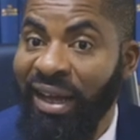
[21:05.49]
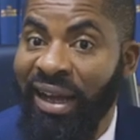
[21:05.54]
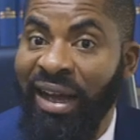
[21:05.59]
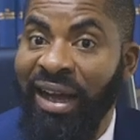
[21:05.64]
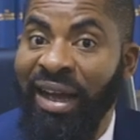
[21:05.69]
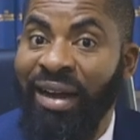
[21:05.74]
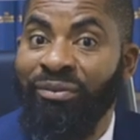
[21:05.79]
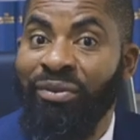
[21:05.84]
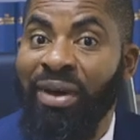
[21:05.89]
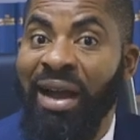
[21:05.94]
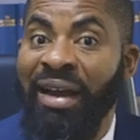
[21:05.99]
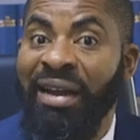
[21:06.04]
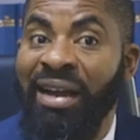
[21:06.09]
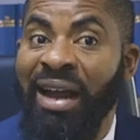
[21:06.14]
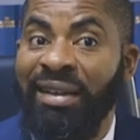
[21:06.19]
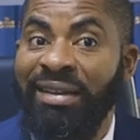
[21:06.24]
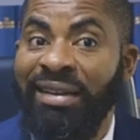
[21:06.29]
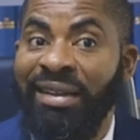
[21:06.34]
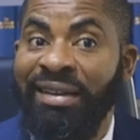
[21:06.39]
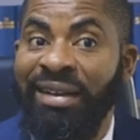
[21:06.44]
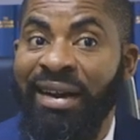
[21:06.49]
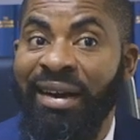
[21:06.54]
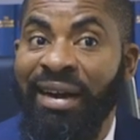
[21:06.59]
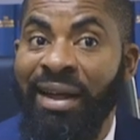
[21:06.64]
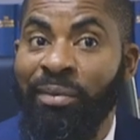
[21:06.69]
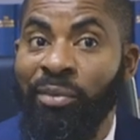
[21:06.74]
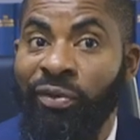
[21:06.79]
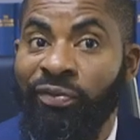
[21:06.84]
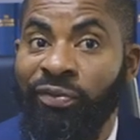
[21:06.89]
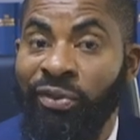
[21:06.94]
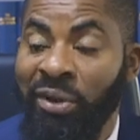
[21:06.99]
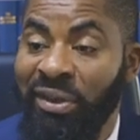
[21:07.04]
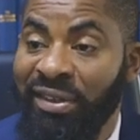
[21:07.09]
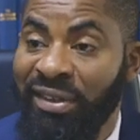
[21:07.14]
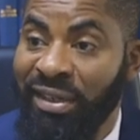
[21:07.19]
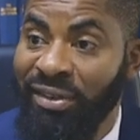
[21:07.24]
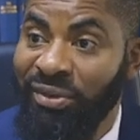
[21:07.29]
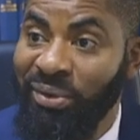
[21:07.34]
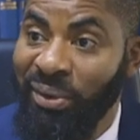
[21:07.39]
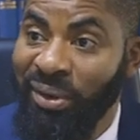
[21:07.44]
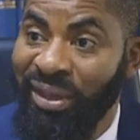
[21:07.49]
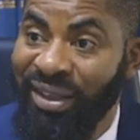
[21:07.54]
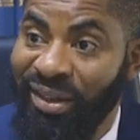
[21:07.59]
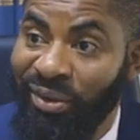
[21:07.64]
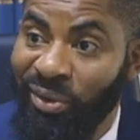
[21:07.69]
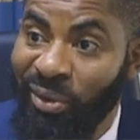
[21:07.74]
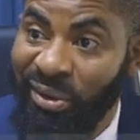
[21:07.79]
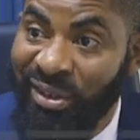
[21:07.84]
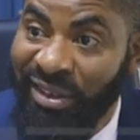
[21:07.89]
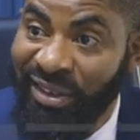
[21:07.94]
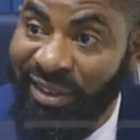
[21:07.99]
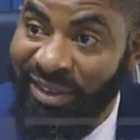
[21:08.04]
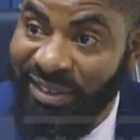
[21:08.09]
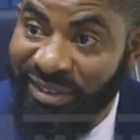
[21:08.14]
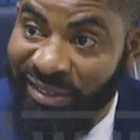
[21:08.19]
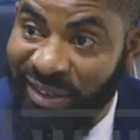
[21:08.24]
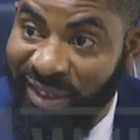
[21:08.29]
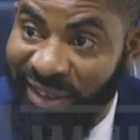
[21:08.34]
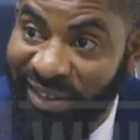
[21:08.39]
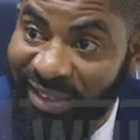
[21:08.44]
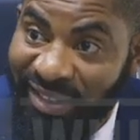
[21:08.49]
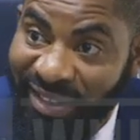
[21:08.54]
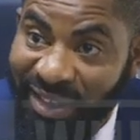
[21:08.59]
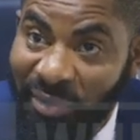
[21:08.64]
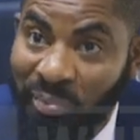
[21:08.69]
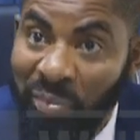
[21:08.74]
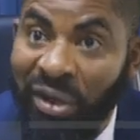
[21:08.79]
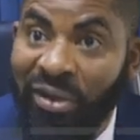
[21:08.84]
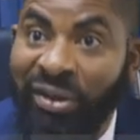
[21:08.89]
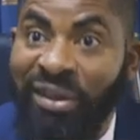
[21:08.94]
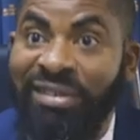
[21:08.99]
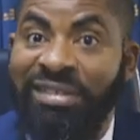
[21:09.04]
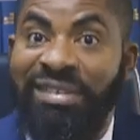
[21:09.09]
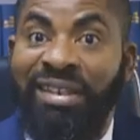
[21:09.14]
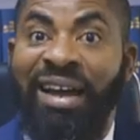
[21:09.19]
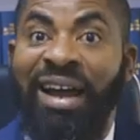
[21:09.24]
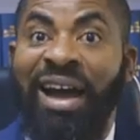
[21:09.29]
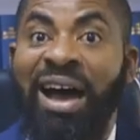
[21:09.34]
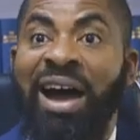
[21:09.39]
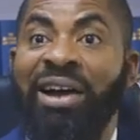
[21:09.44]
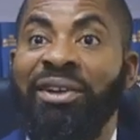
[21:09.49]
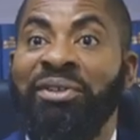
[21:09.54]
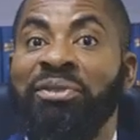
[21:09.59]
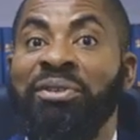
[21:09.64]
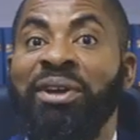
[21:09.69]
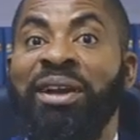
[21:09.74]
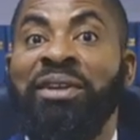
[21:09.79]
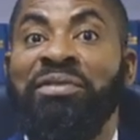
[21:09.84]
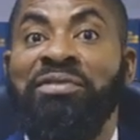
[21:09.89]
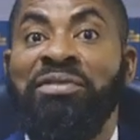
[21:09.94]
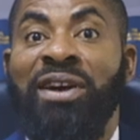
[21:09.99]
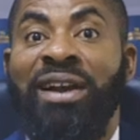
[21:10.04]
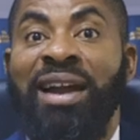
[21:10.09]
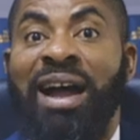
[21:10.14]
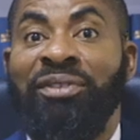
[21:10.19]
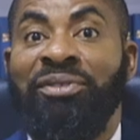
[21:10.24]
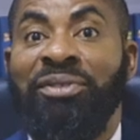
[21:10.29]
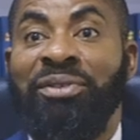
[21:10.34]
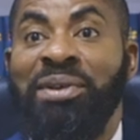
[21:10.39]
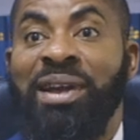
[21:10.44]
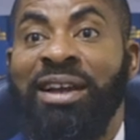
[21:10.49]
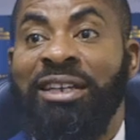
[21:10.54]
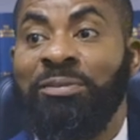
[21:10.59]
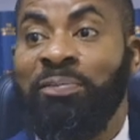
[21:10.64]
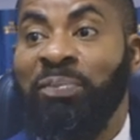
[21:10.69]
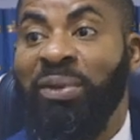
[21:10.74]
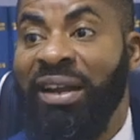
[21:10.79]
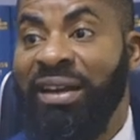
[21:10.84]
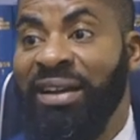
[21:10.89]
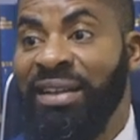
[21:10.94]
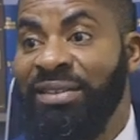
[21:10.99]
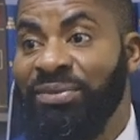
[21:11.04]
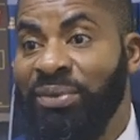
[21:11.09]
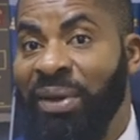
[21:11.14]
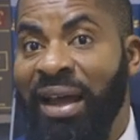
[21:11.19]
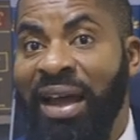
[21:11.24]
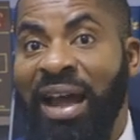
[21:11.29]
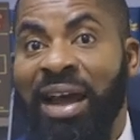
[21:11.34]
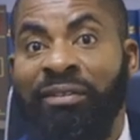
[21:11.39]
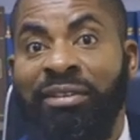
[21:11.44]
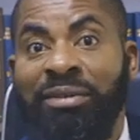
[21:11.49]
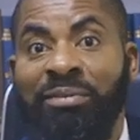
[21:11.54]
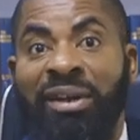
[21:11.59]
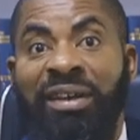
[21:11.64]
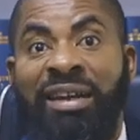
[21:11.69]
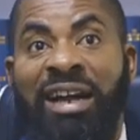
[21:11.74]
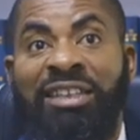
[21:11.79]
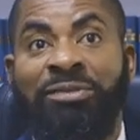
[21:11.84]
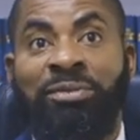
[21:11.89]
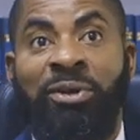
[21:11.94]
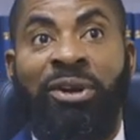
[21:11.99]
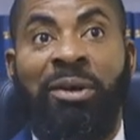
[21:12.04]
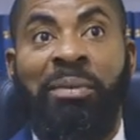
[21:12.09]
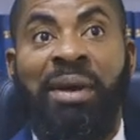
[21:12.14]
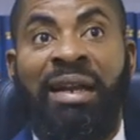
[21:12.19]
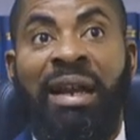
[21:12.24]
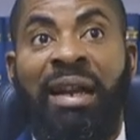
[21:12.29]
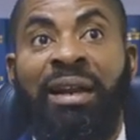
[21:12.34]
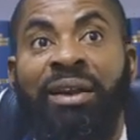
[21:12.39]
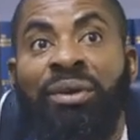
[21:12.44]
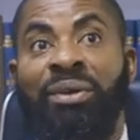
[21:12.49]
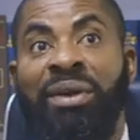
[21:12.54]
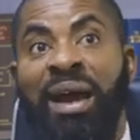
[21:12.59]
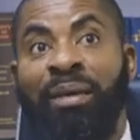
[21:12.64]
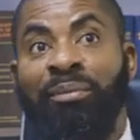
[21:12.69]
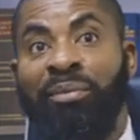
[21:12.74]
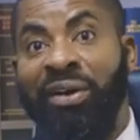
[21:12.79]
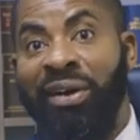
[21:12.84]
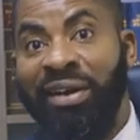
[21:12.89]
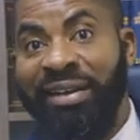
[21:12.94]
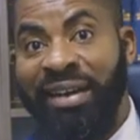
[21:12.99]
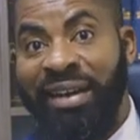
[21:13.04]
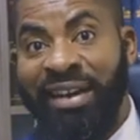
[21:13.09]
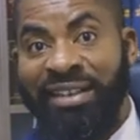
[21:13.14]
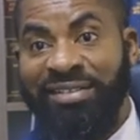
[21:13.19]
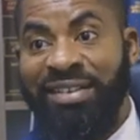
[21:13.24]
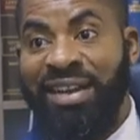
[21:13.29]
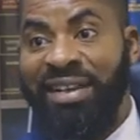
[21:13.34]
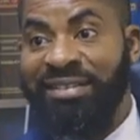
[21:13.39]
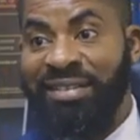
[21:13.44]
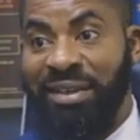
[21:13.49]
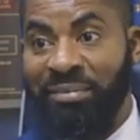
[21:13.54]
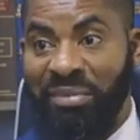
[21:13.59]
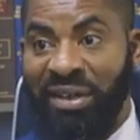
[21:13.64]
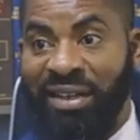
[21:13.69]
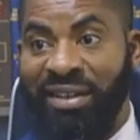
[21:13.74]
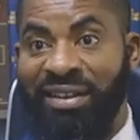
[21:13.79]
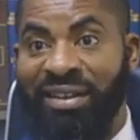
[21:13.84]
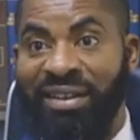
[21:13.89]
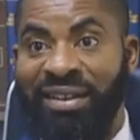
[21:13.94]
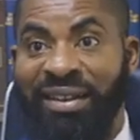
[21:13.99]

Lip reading: And we are now in the realm of to attend to Israel. Because how do you explain it? Where everybody has become an hallelujah boy in the National Assembly.